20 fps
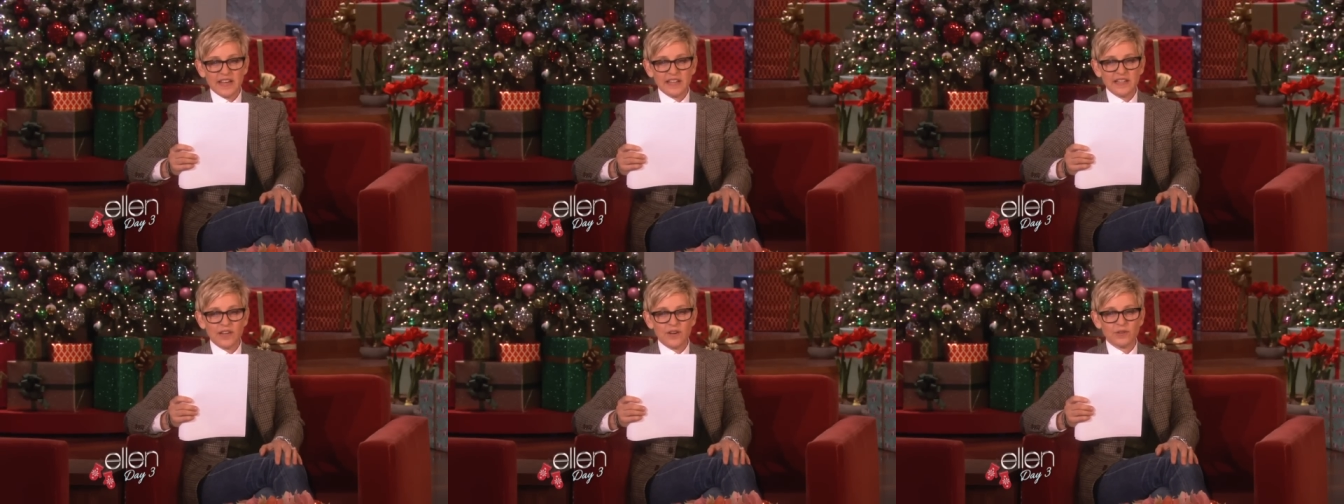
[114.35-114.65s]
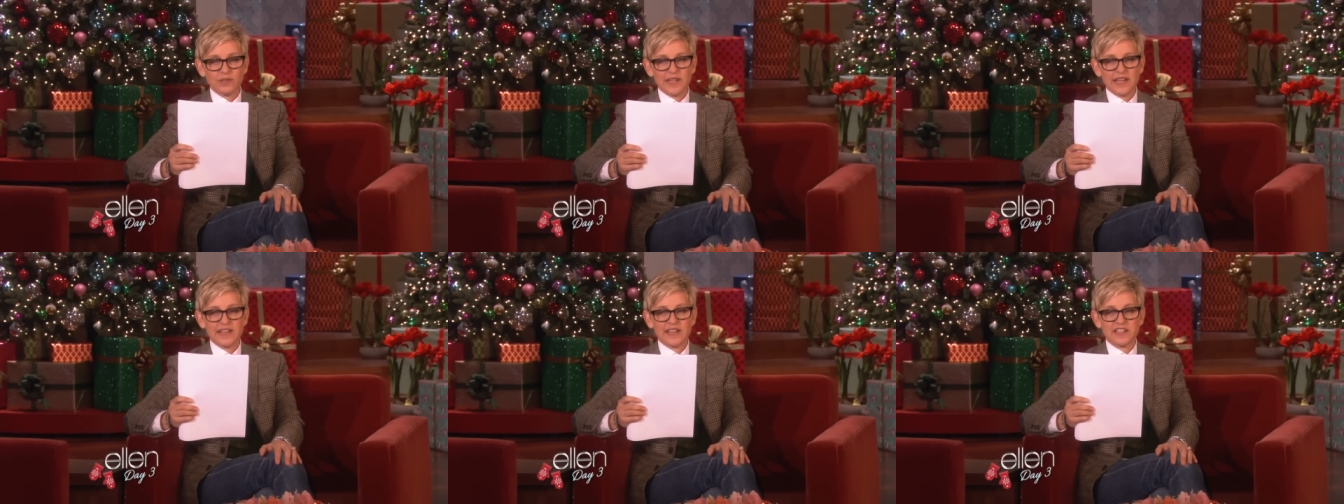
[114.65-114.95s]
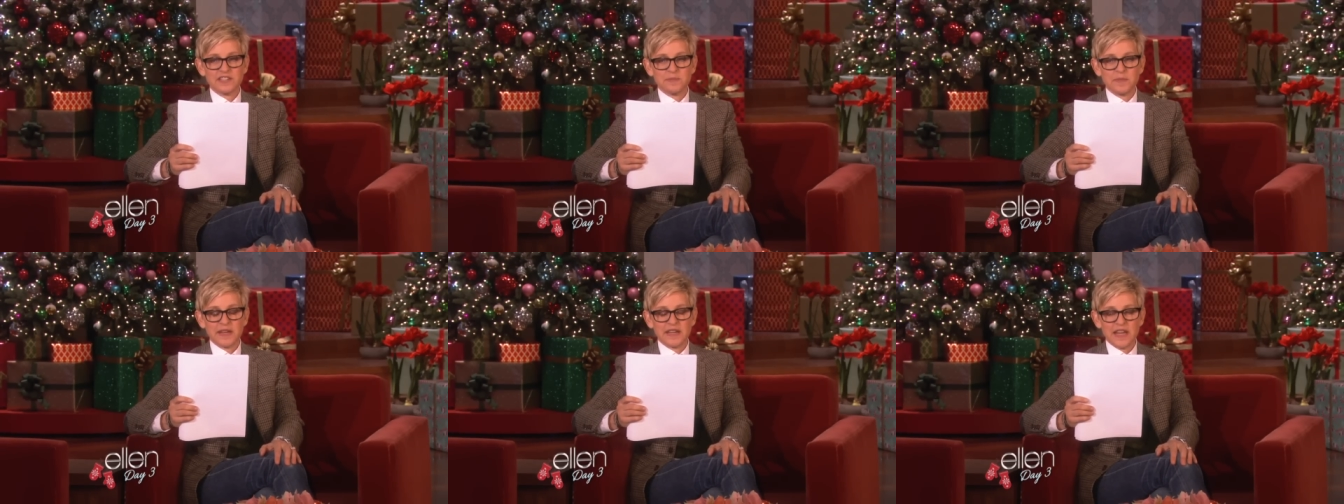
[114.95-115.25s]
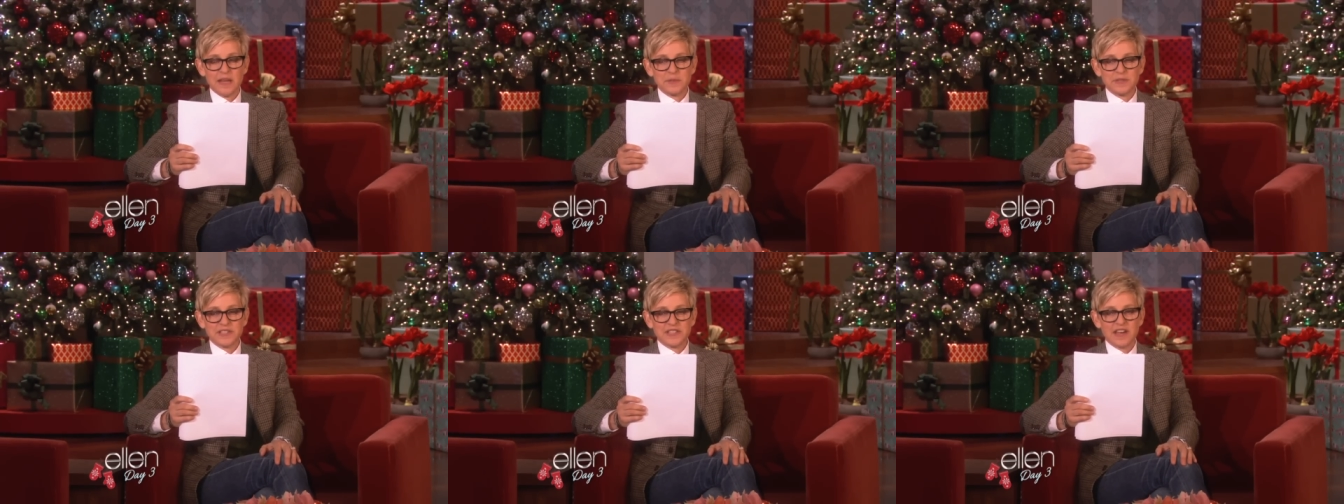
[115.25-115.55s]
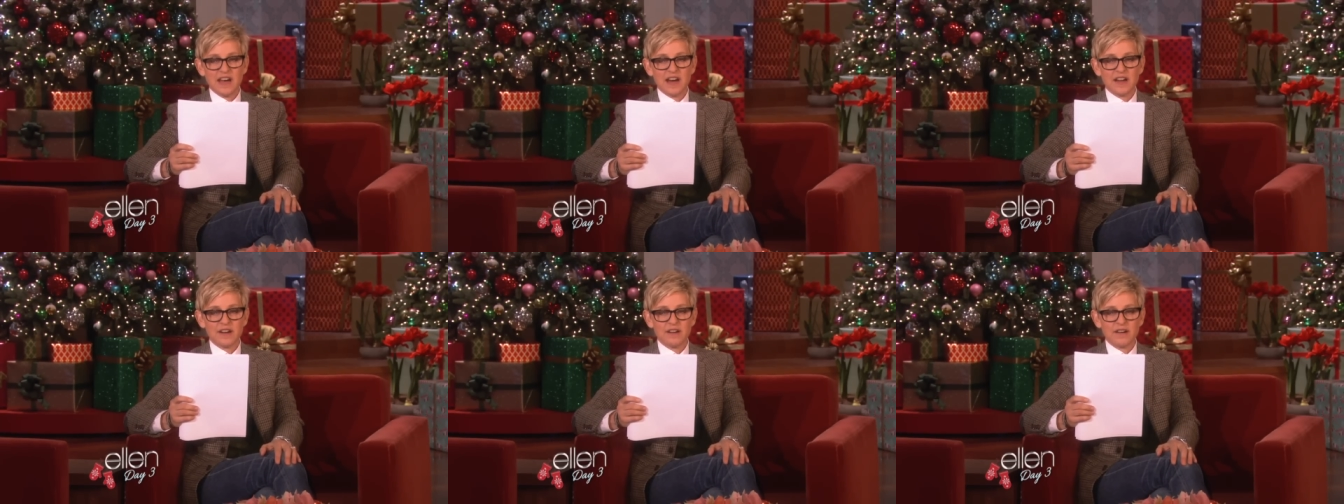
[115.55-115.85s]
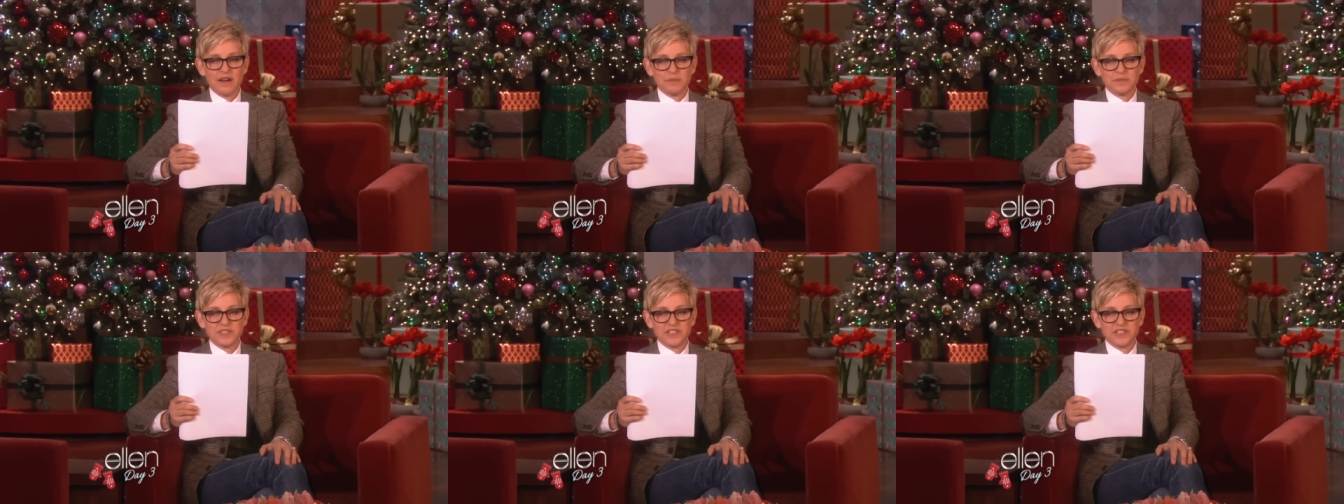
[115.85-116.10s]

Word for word: Hello, ladies. My name is Connor. I'm